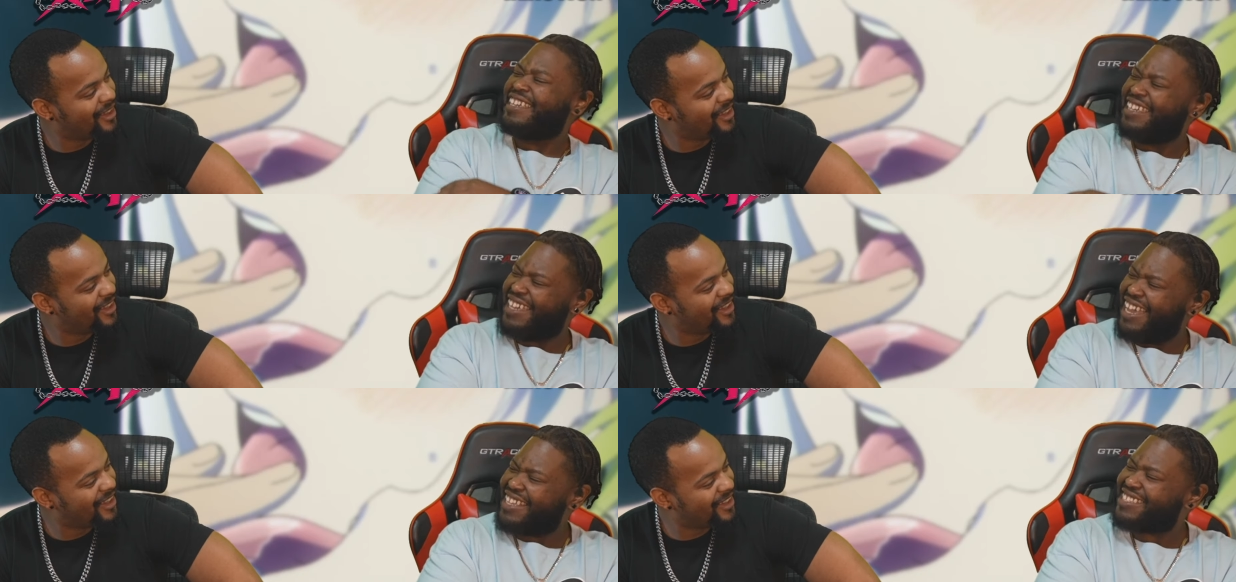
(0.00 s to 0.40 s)

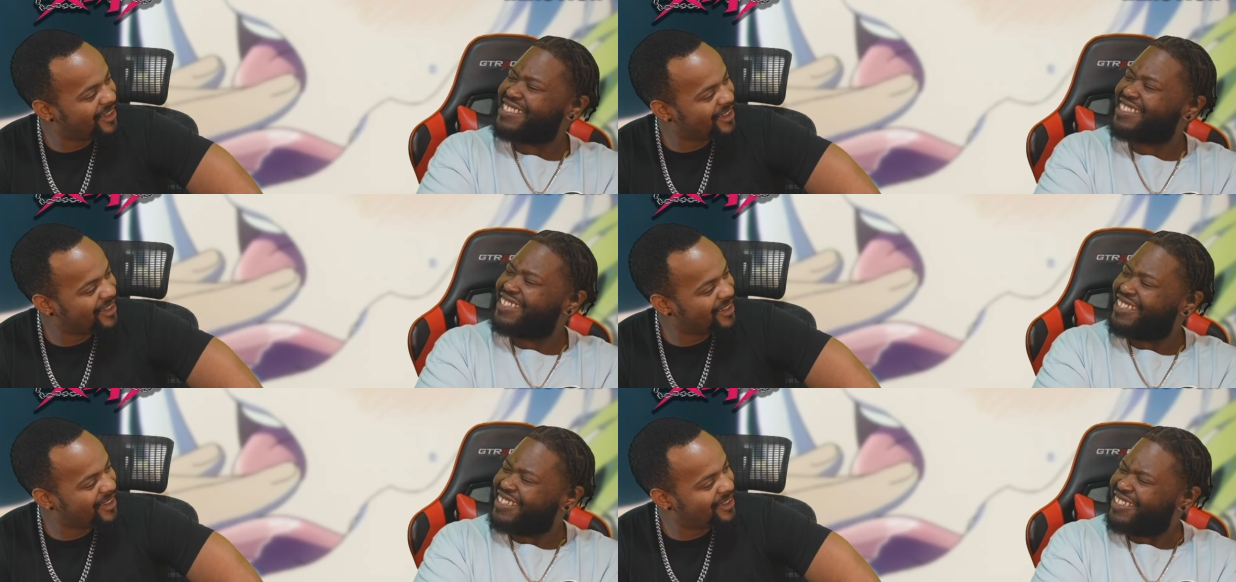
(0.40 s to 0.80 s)

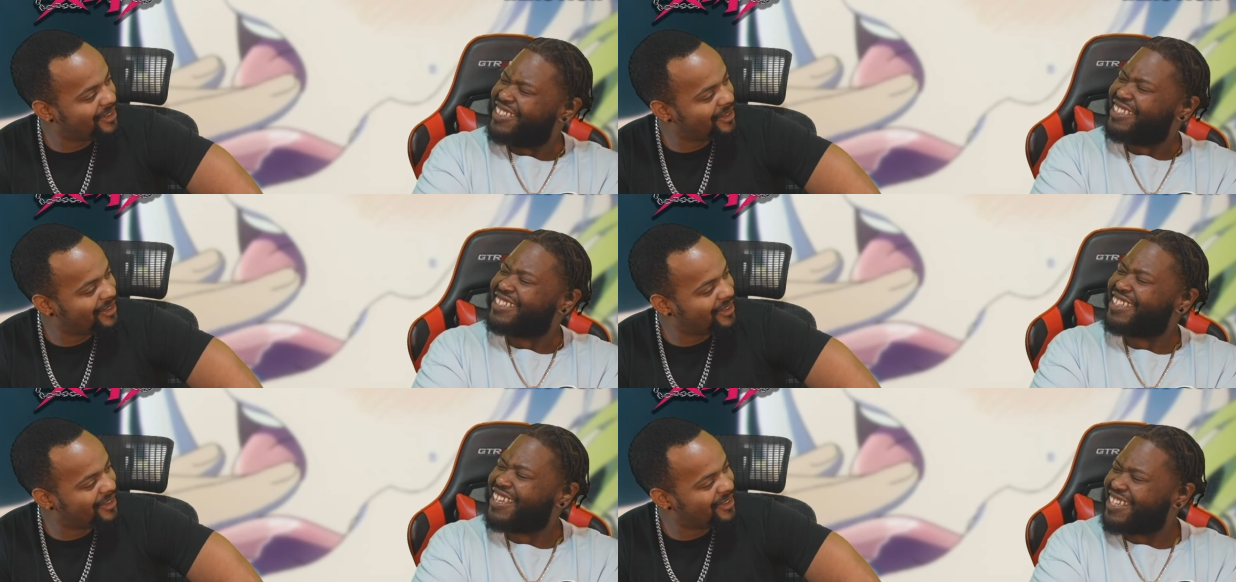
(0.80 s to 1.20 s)
Speaker 1: yes.
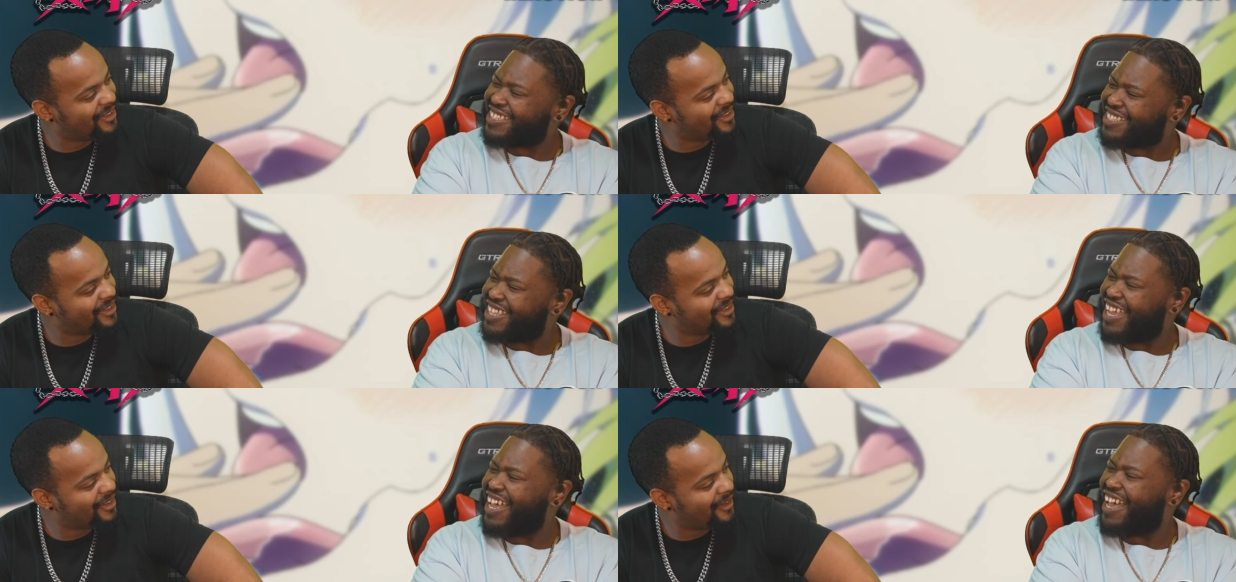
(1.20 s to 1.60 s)
Yes,
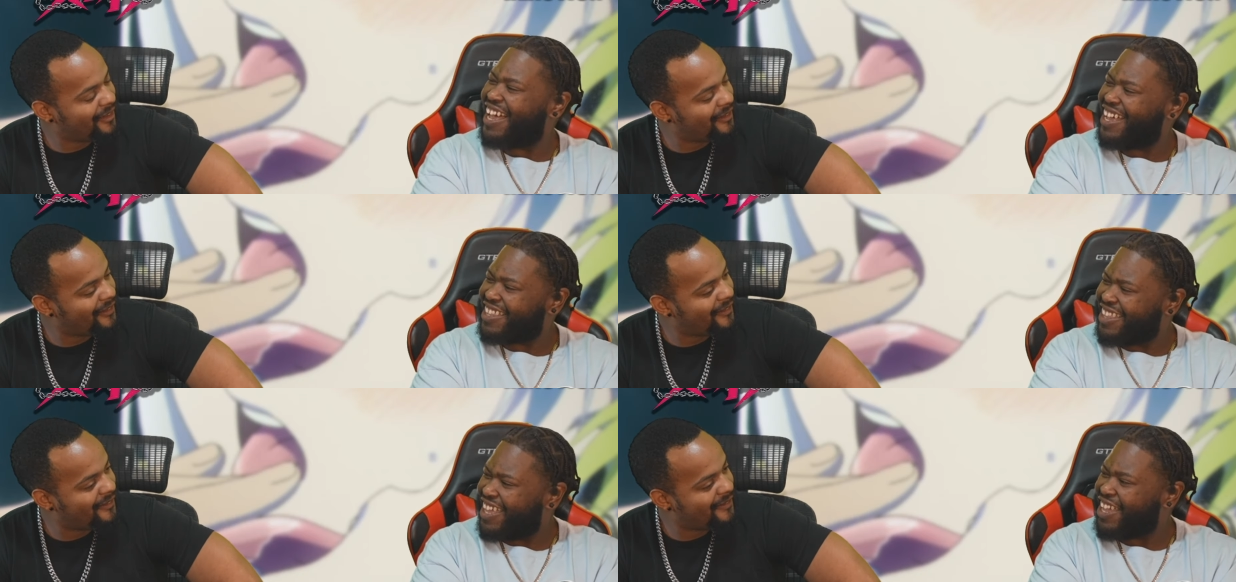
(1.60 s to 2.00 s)
the
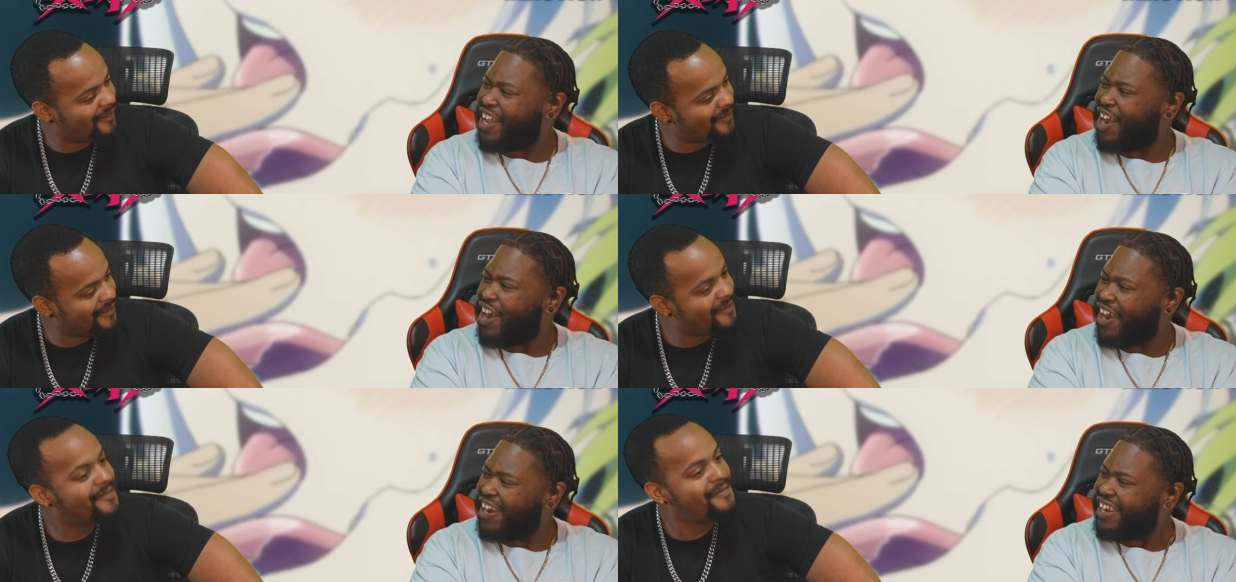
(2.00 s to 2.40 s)
hell they
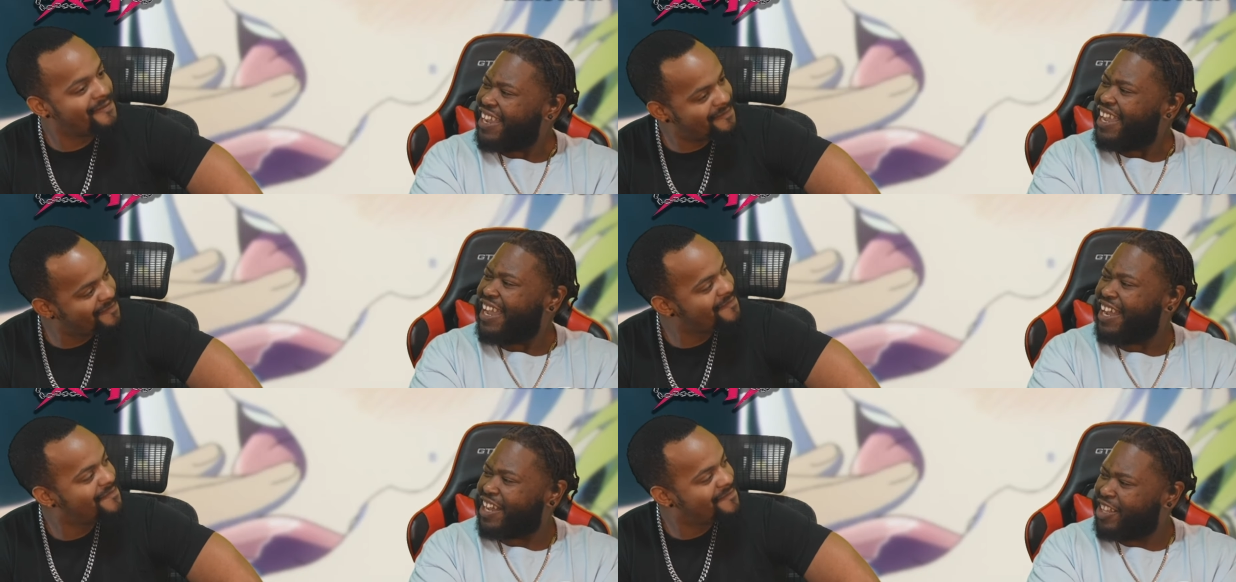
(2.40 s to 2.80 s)
are,
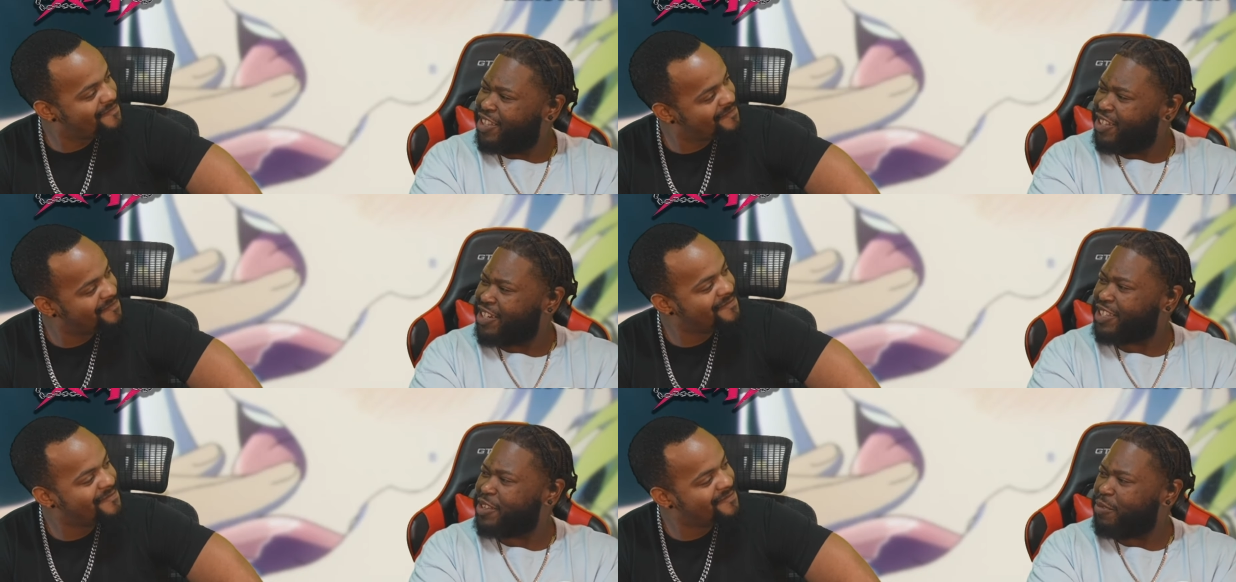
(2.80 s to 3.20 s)

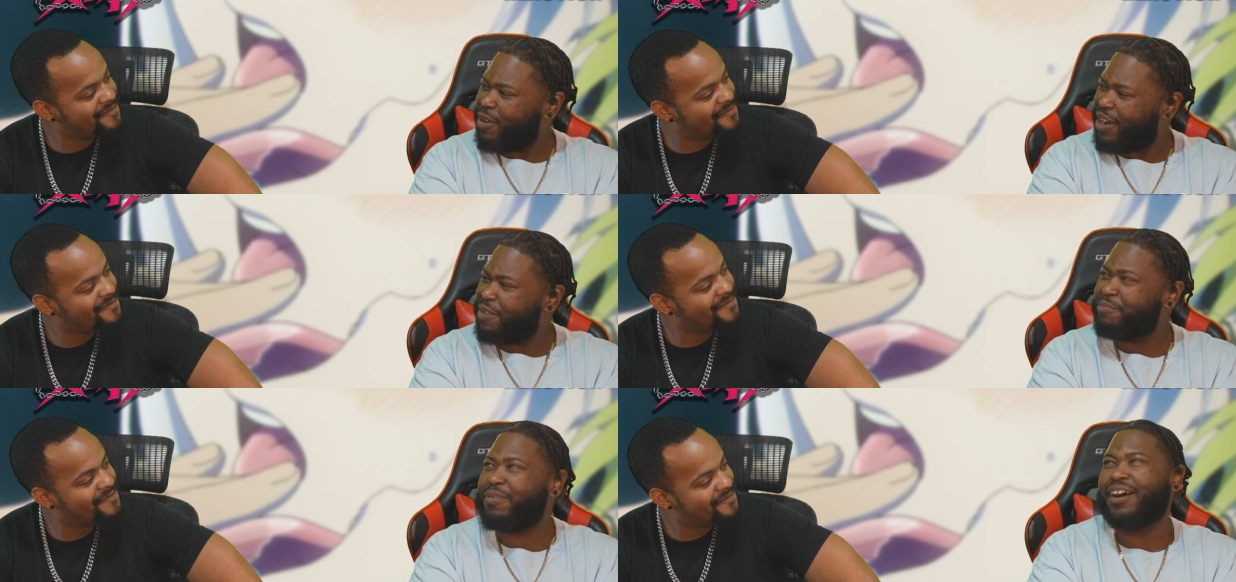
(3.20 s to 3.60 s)
including the one
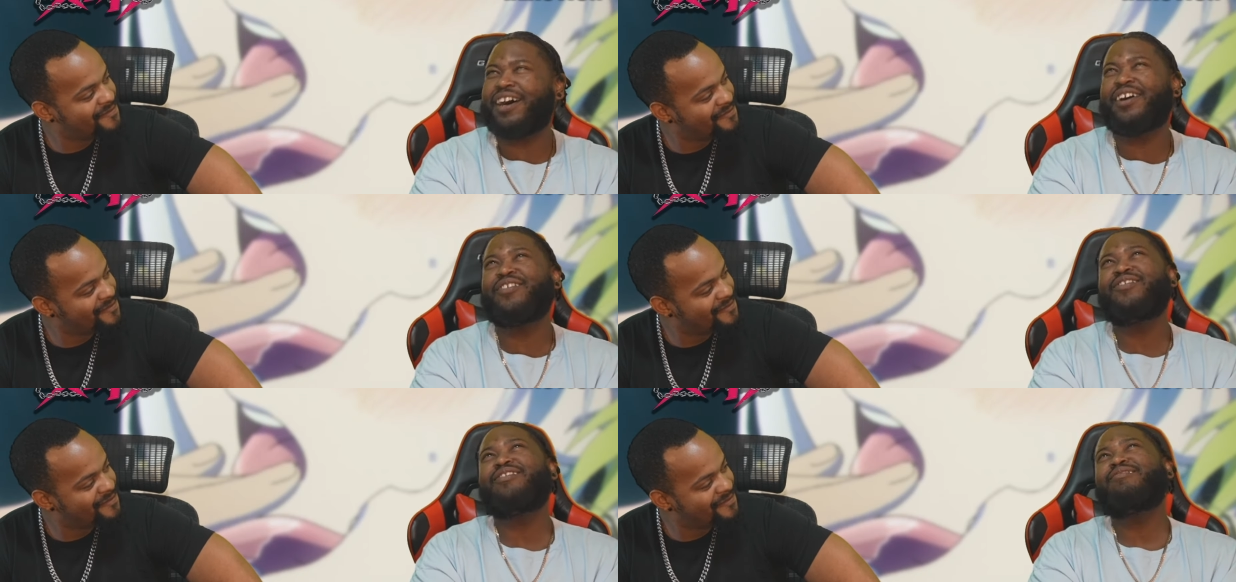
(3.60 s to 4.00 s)
above.